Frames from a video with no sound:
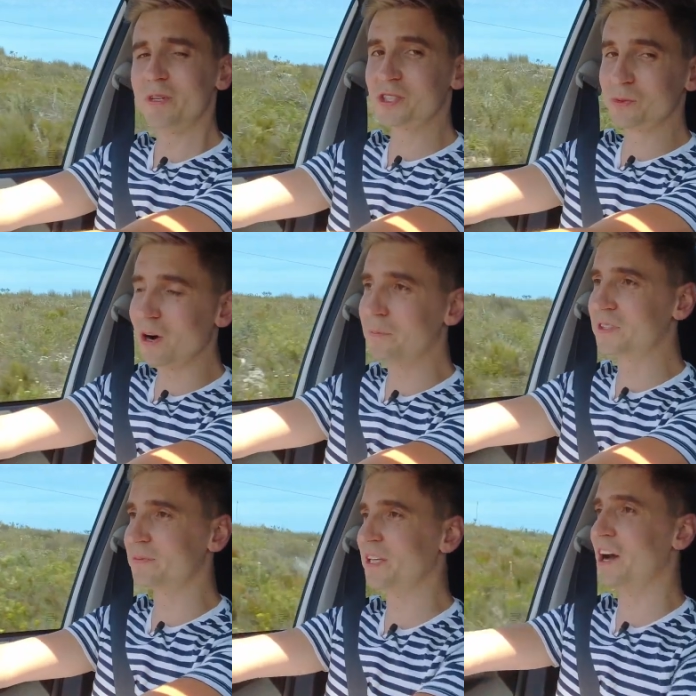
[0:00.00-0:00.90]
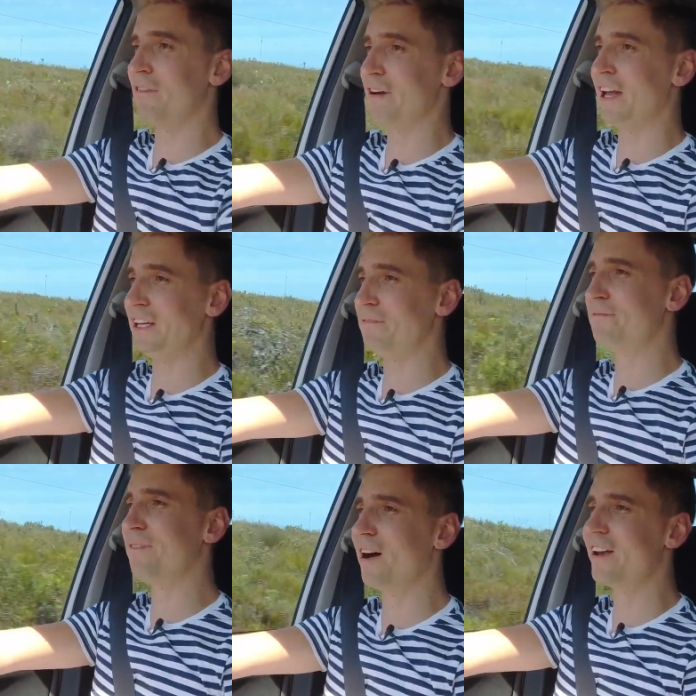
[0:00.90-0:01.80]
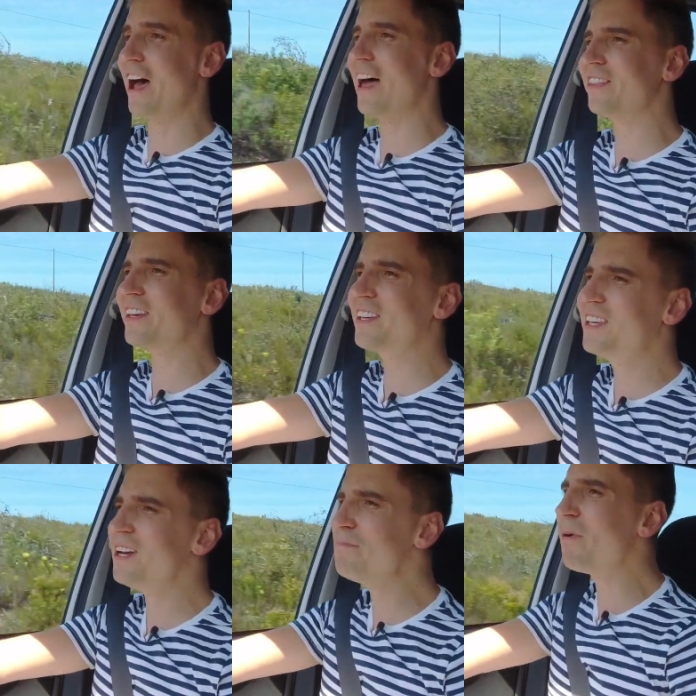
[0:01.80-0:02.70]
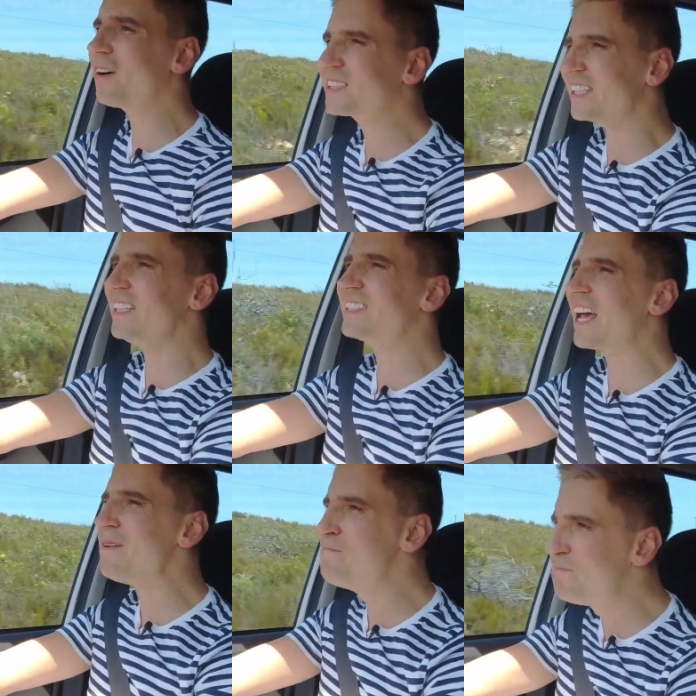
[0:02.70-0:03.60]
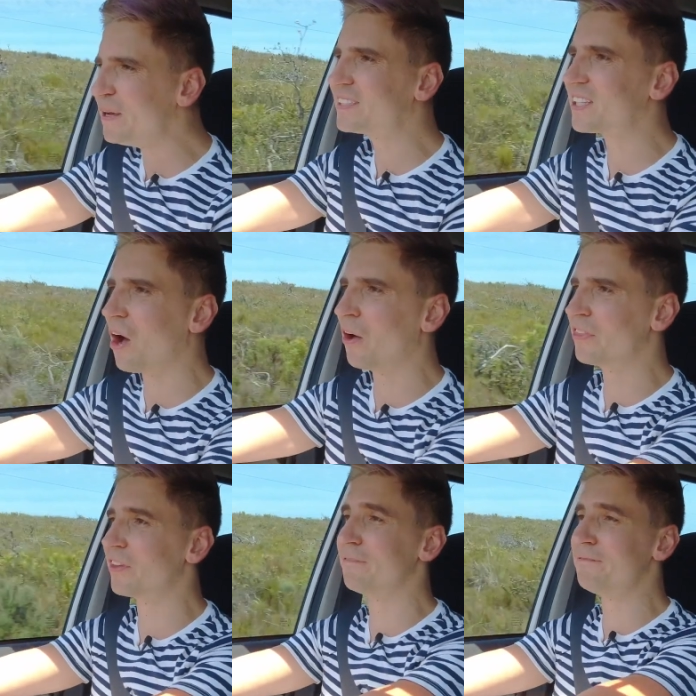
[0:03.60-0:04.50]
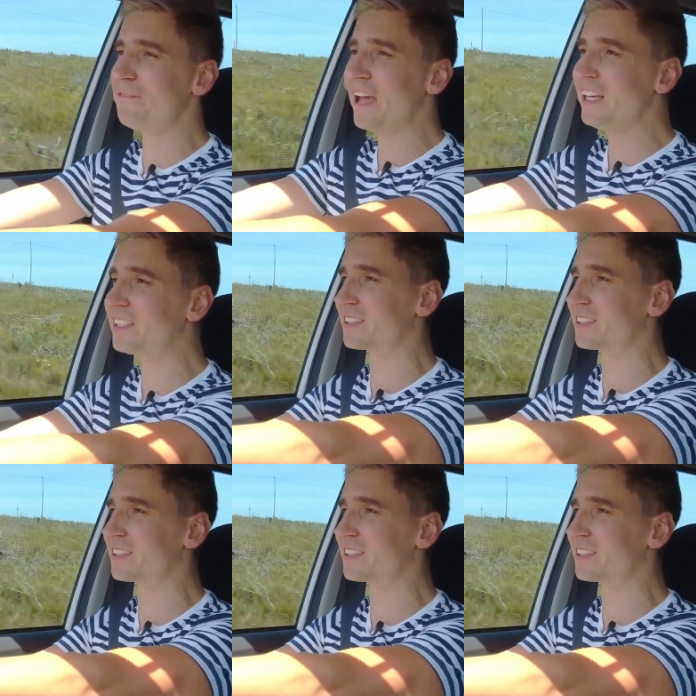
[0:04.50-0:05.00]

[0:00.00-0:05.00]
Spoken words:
which robs me of any fun, and the gearbox is a bit on the vague